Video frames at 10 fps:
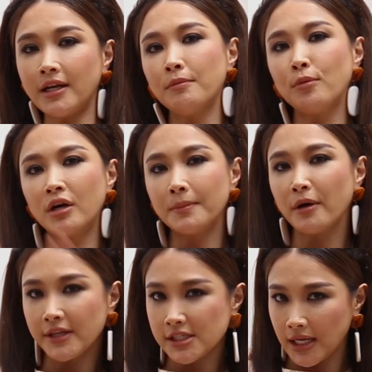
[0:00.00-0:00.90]
out more about
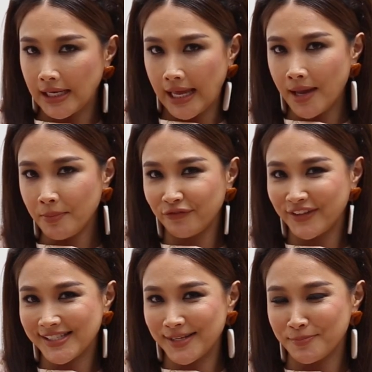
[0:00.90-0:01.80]
this collab,
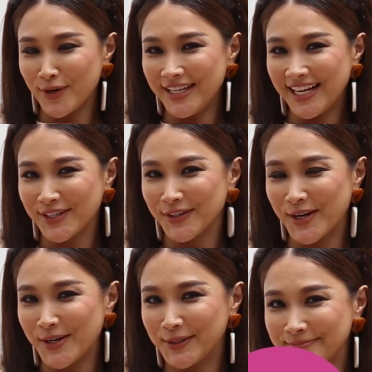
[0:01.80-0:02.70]
visit
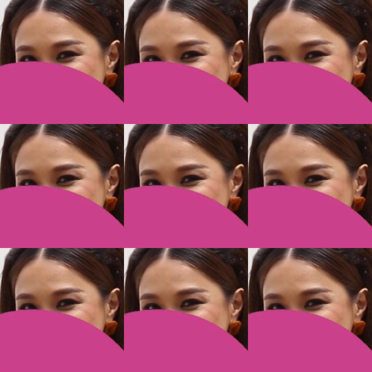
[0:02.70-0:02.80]
bonia.com.